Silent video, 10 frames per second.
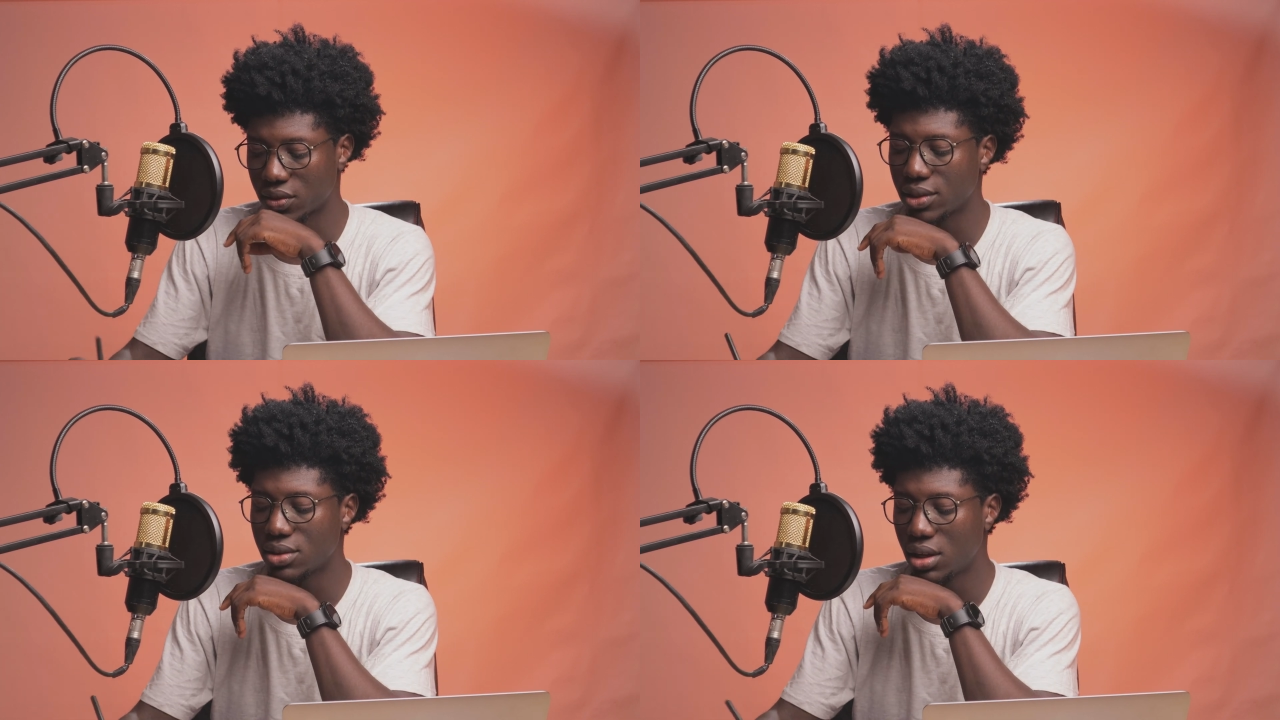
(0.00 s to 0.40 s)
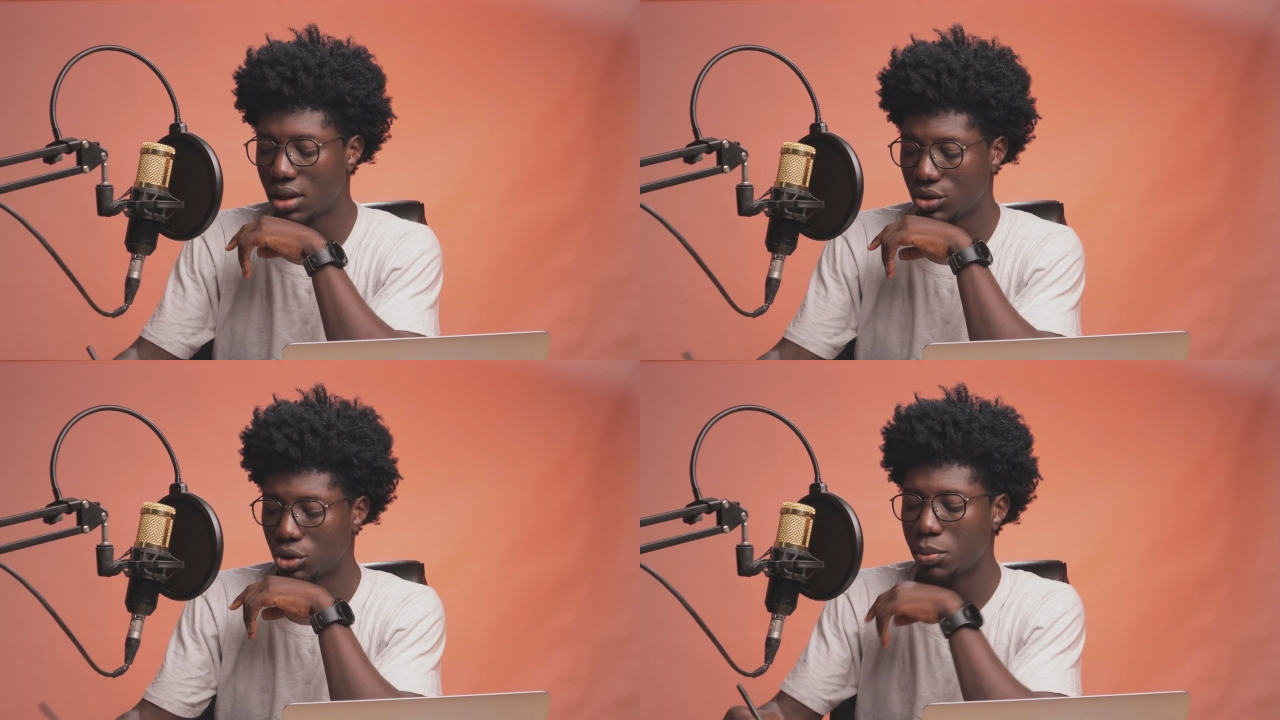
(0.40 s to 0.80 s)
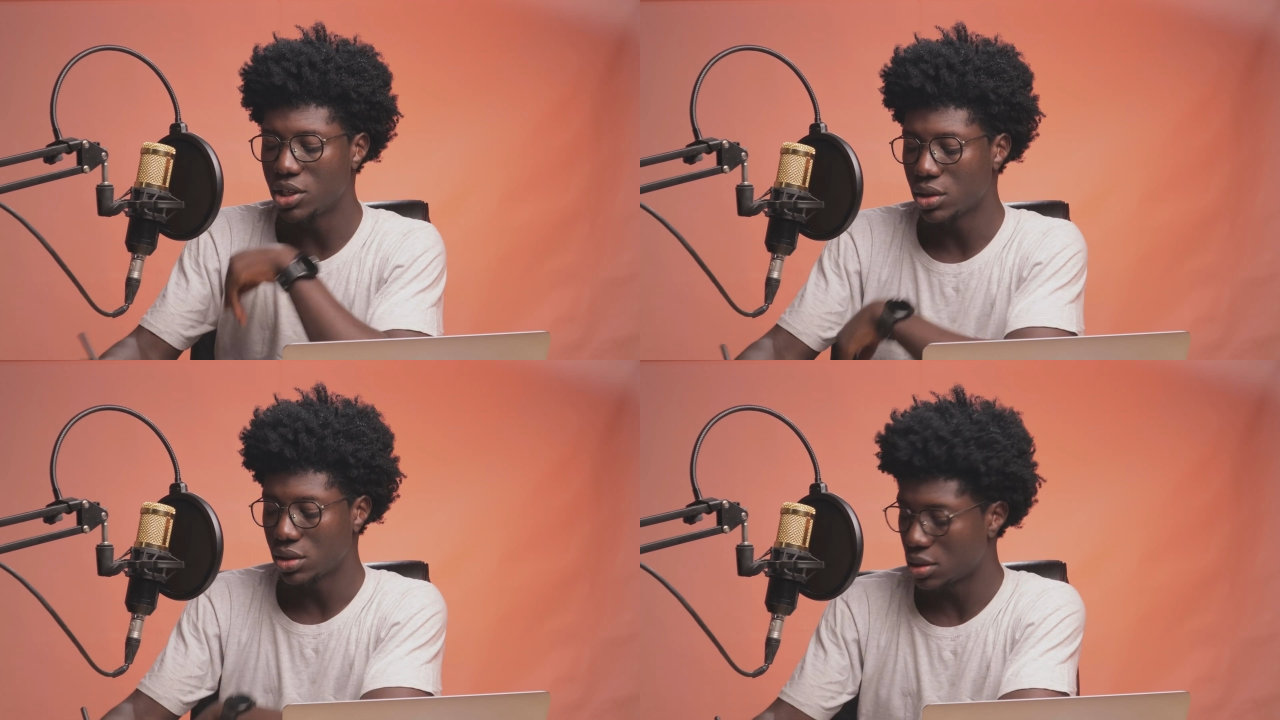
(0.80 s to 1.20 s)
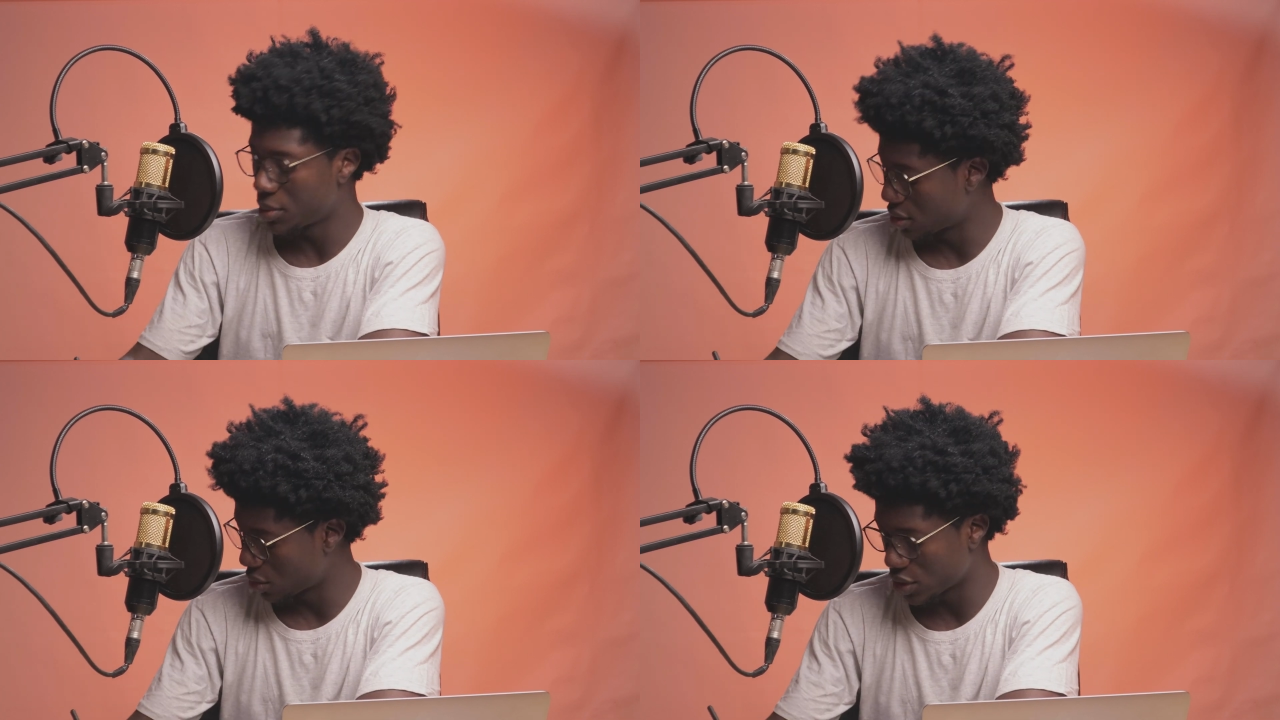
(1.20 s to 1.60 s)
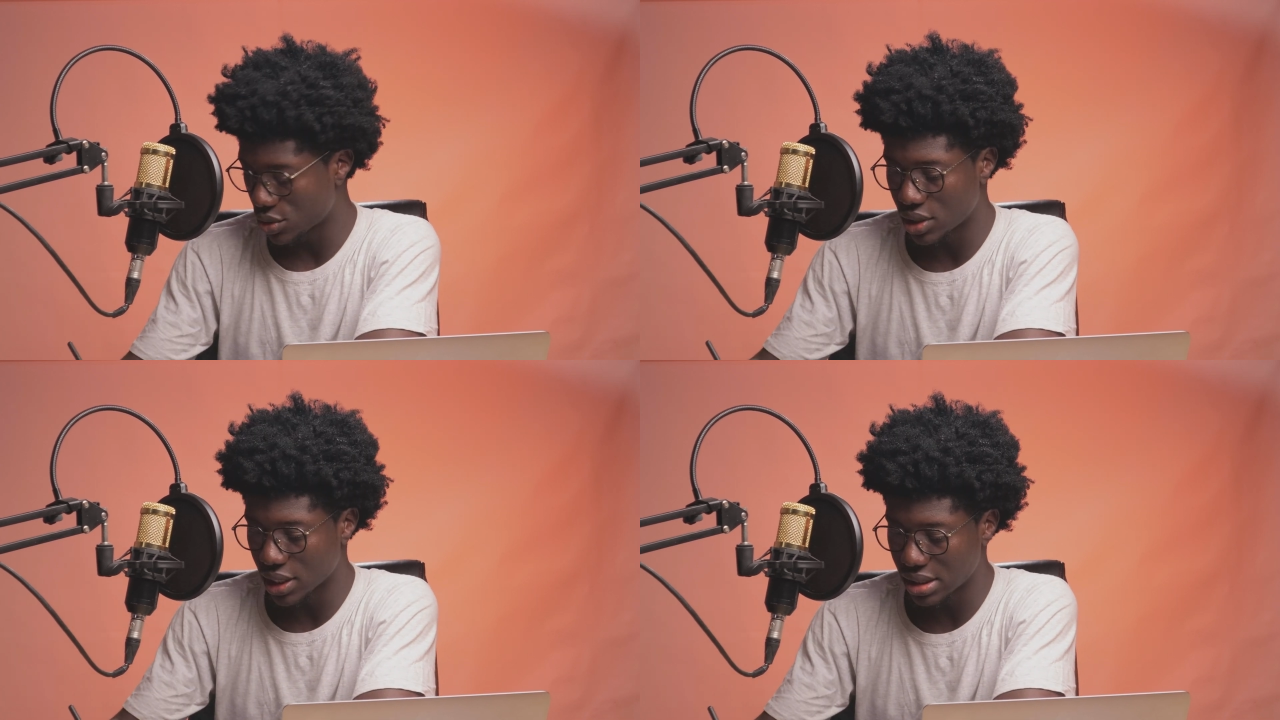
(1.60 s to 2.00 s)
right? So they make a
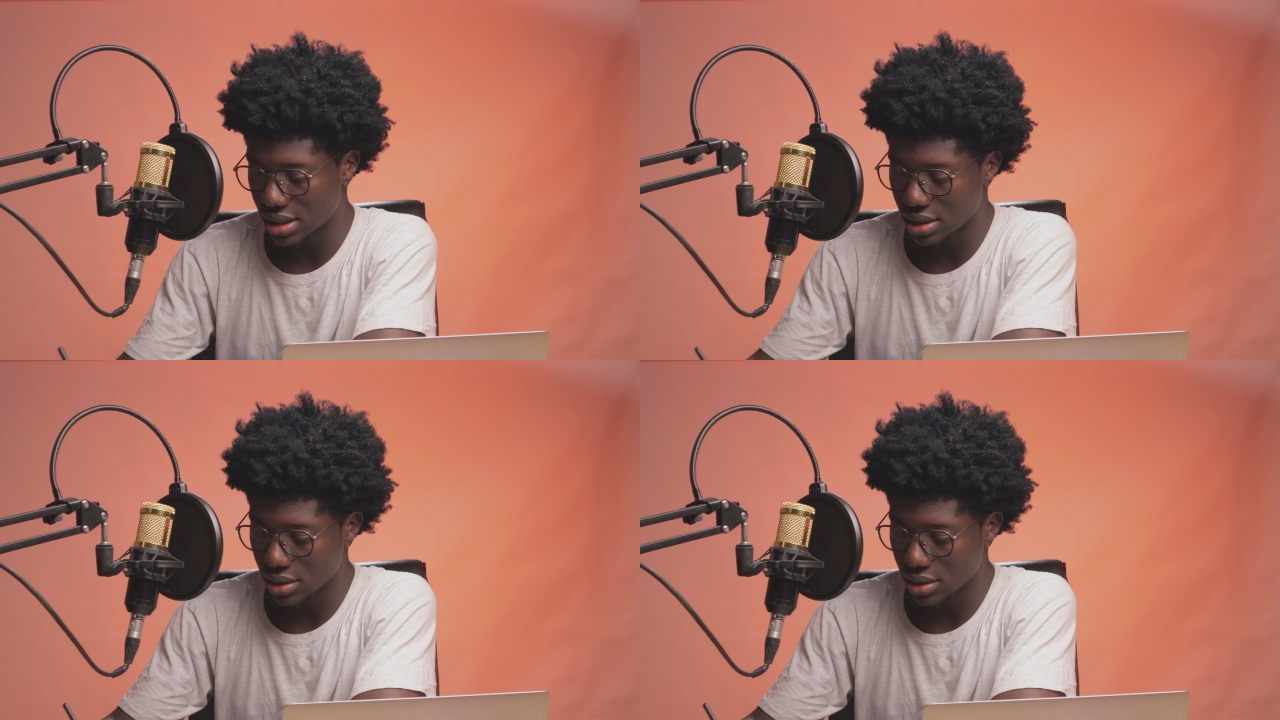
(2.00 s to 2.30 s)
request to that.